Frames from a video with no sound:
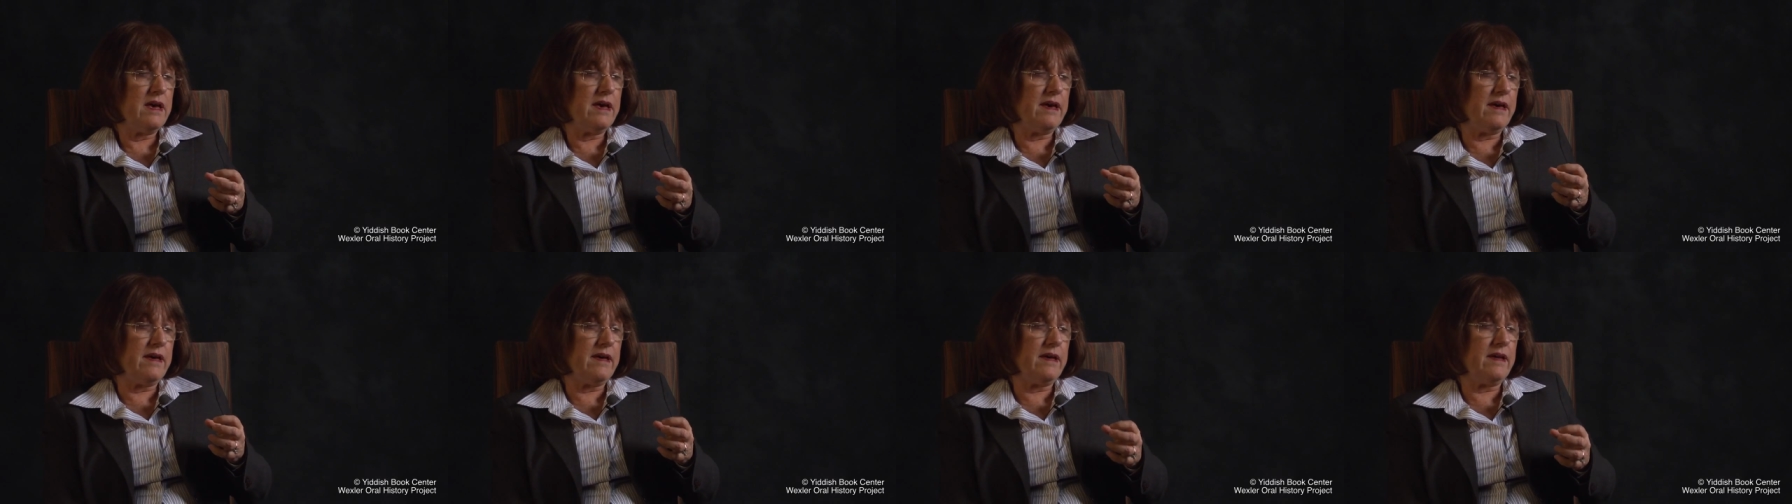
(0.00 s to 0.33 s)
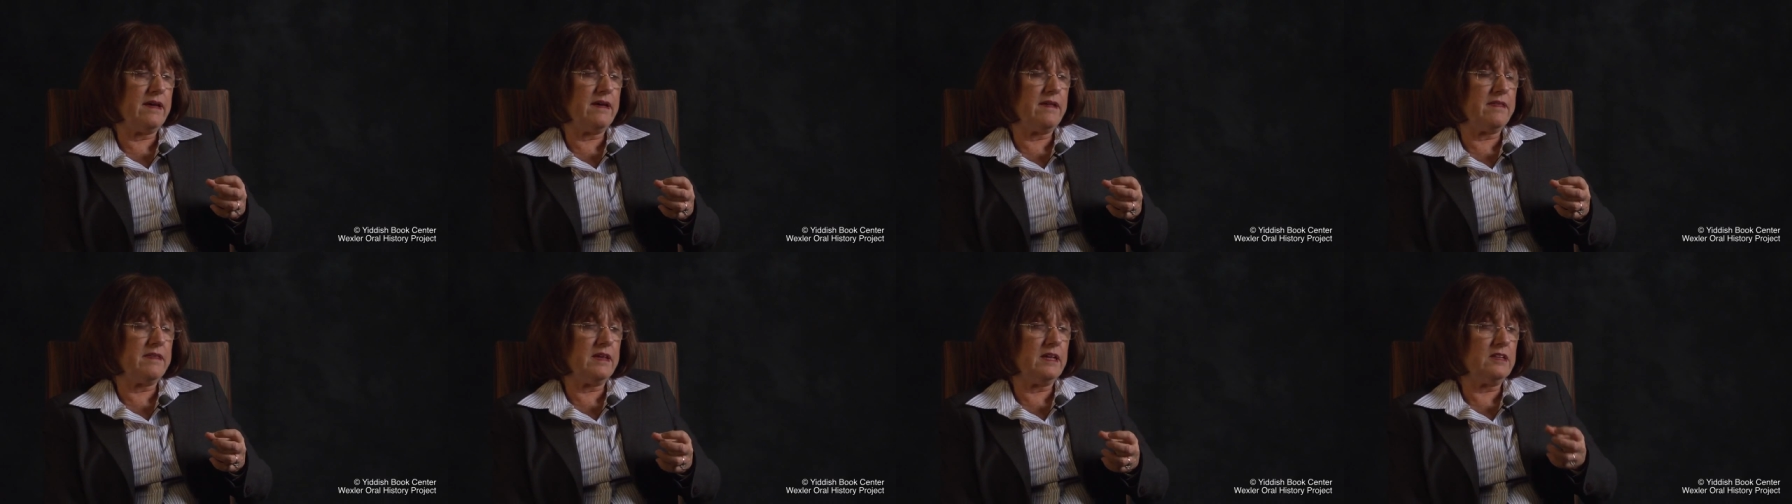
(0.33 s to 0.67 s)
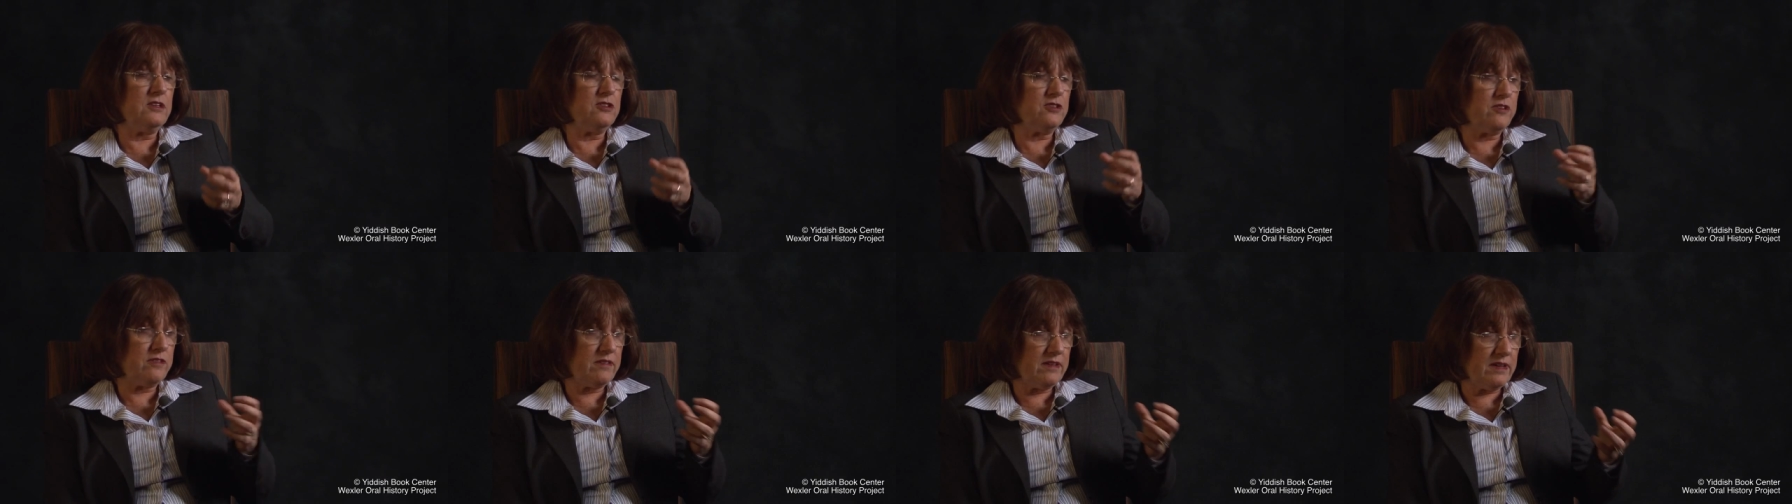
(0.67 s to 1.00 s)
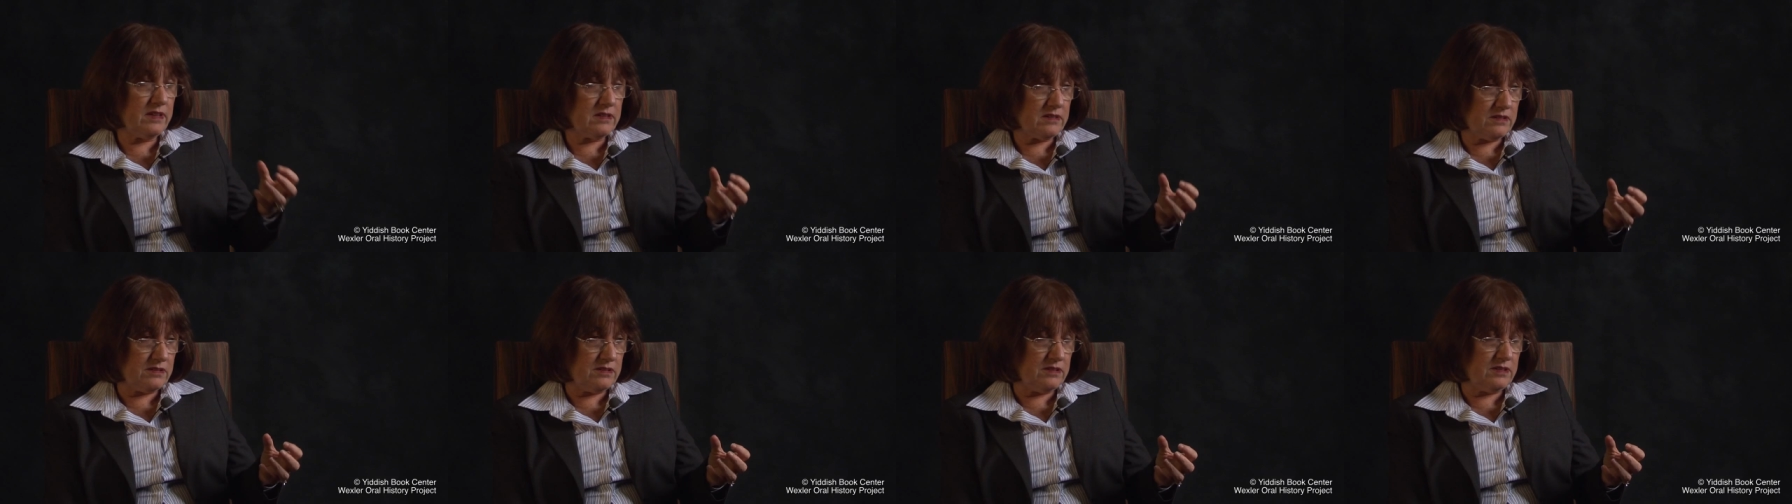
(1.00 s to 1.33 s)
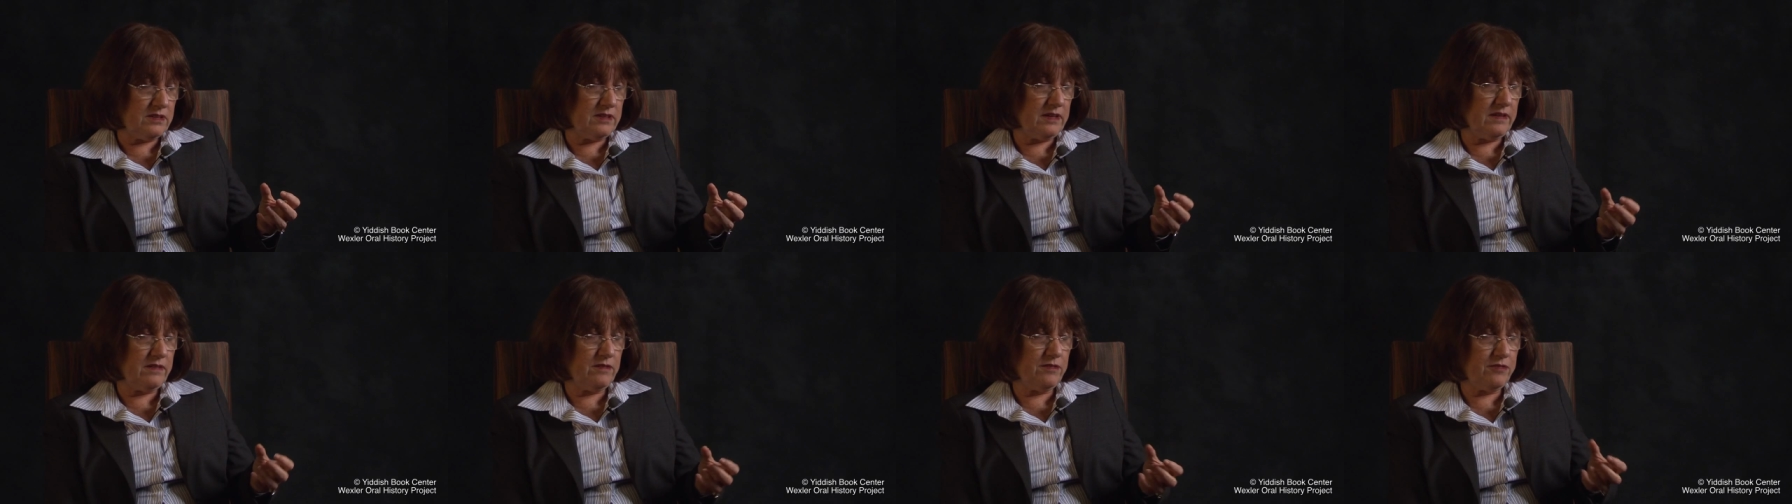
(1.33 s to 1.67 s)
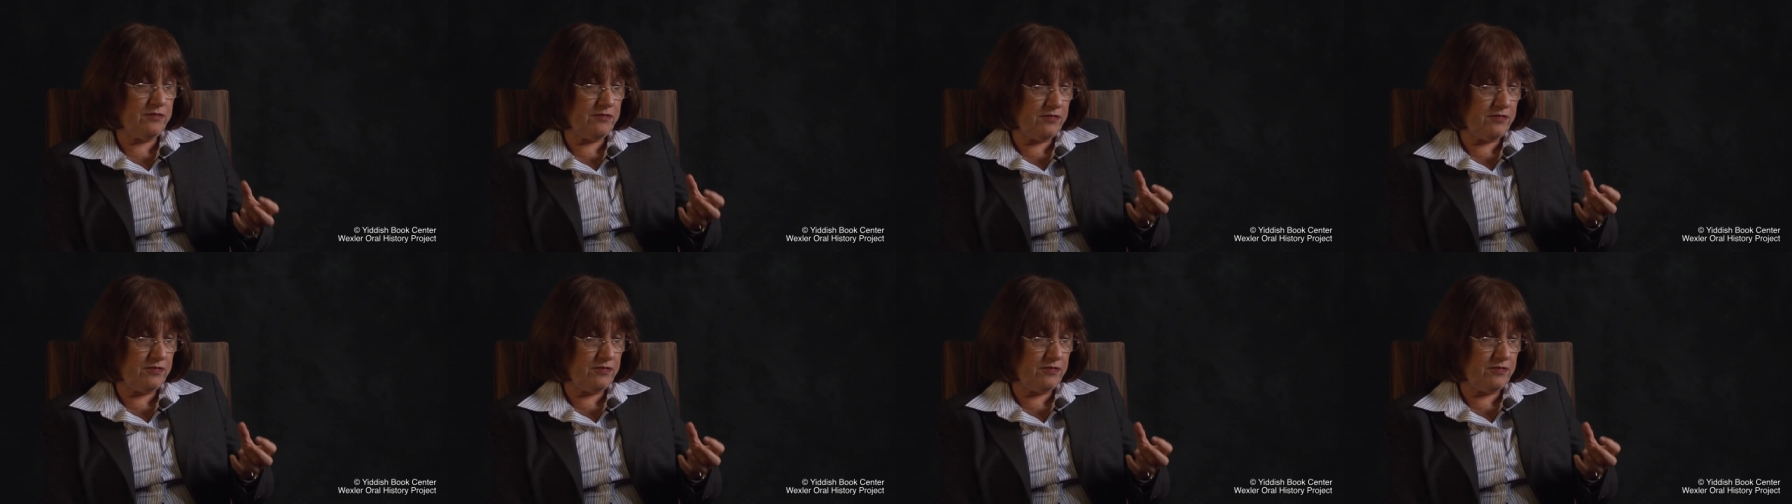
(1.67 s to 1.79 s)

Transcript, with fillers: and Yiddish theater in the